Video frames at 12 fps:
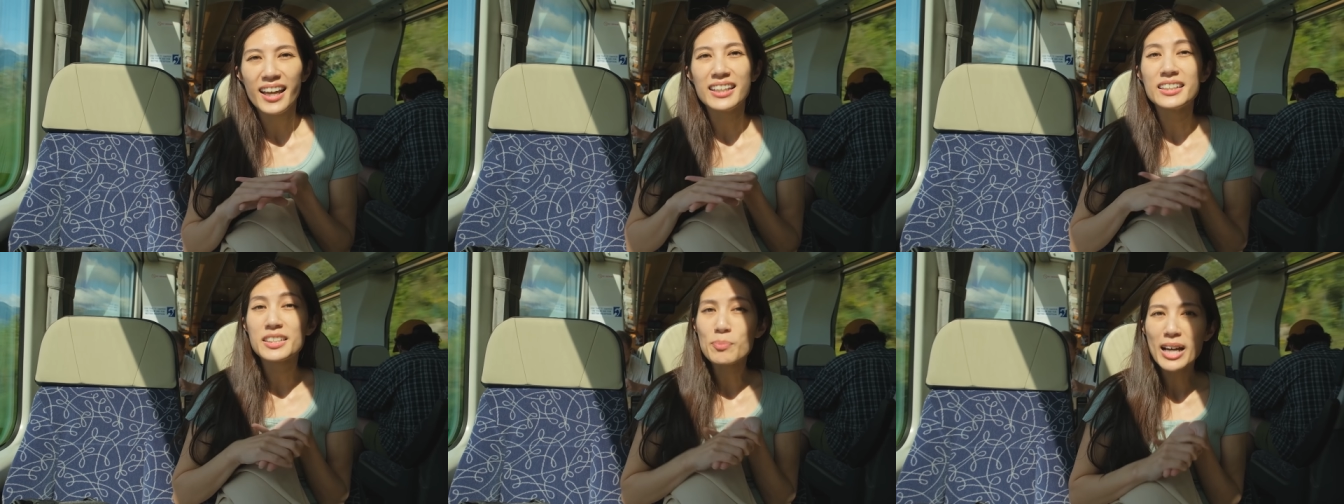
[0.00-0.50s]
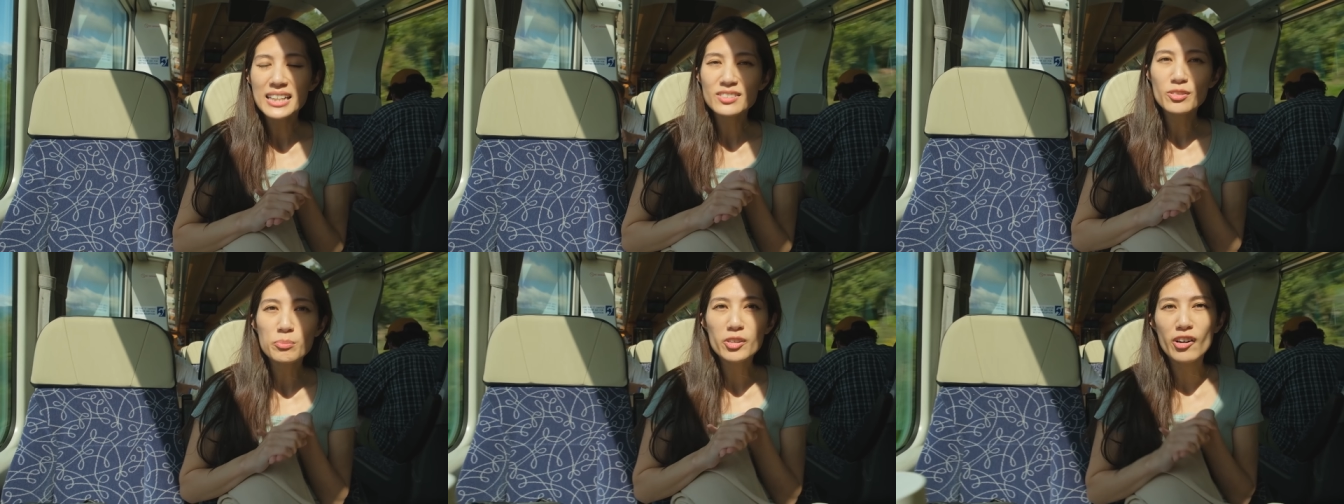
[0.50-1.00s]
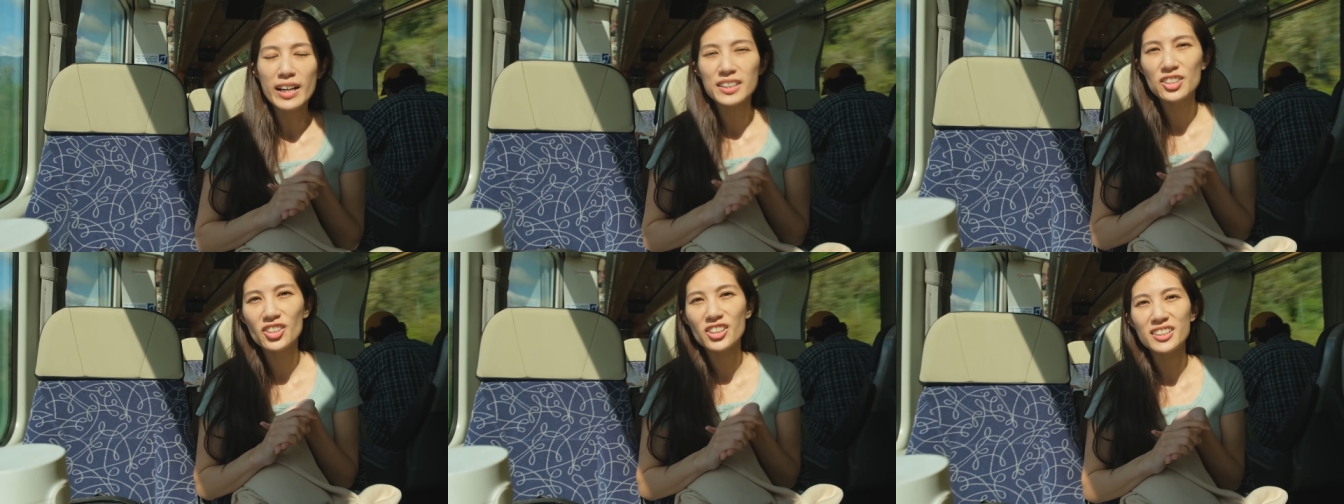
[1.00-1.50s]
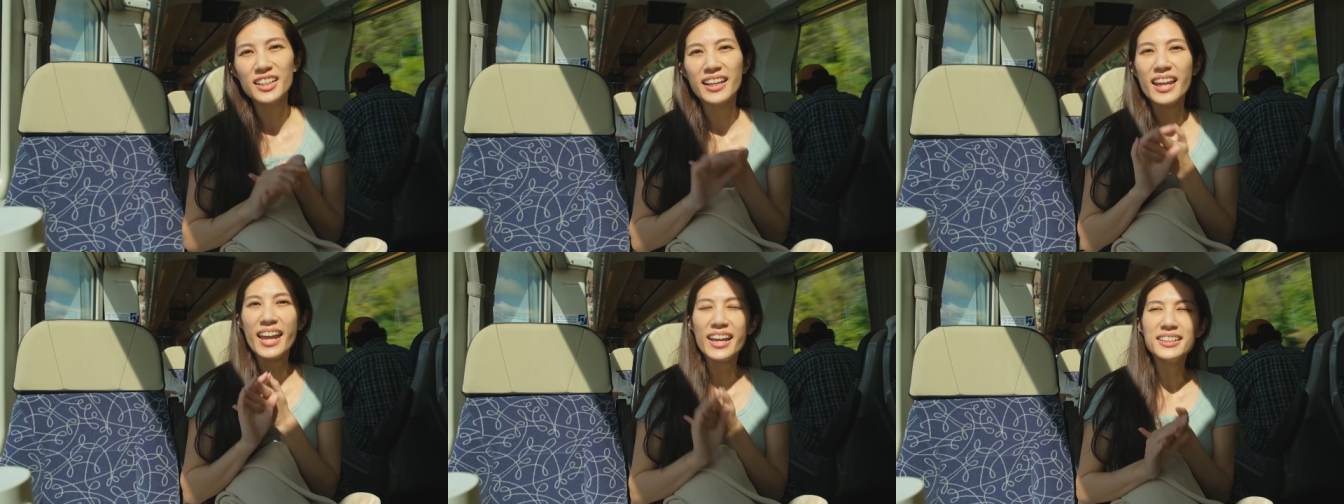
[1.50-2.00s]
and it departs from Christchurch
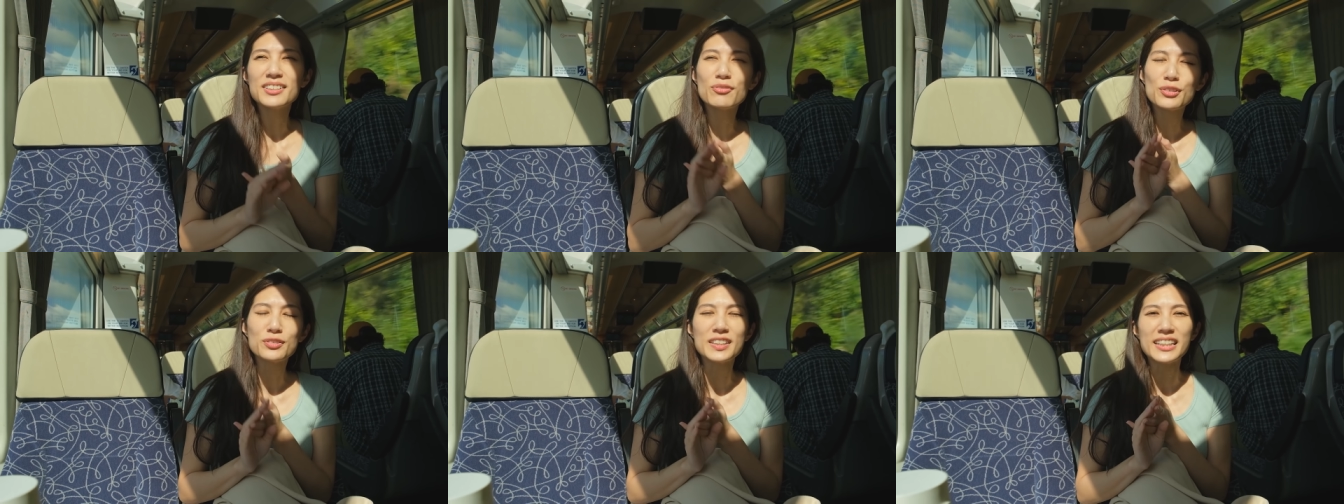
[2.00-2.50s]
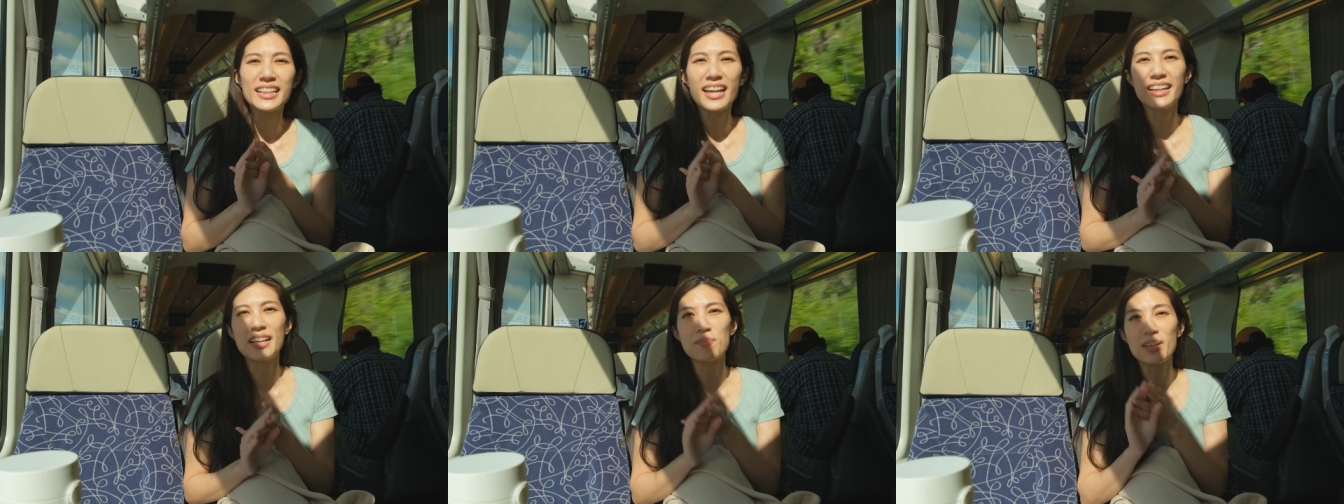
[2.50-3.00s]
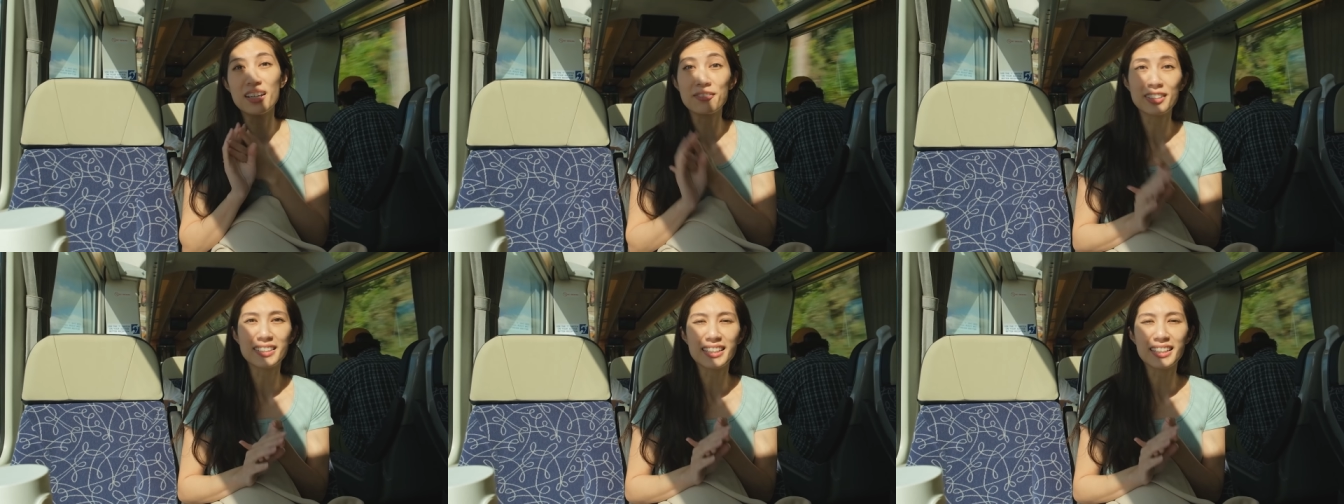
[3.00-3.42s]
at eight fifteen a m every